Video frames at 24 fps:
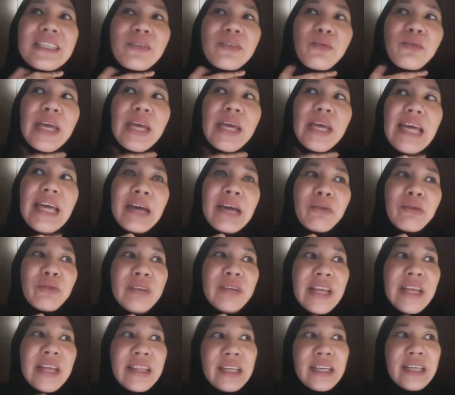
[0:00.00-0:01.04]
way I would
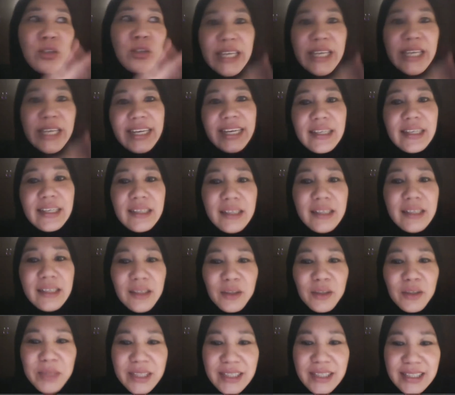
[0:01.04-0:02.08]
rather look at it,
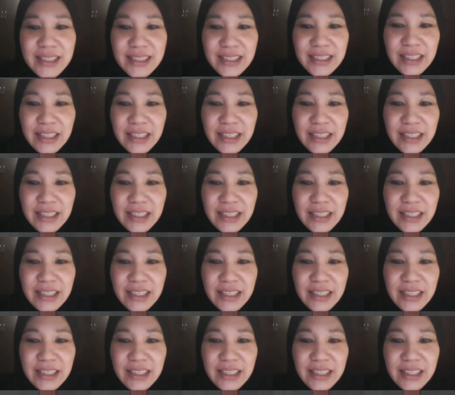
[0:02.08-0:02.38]
because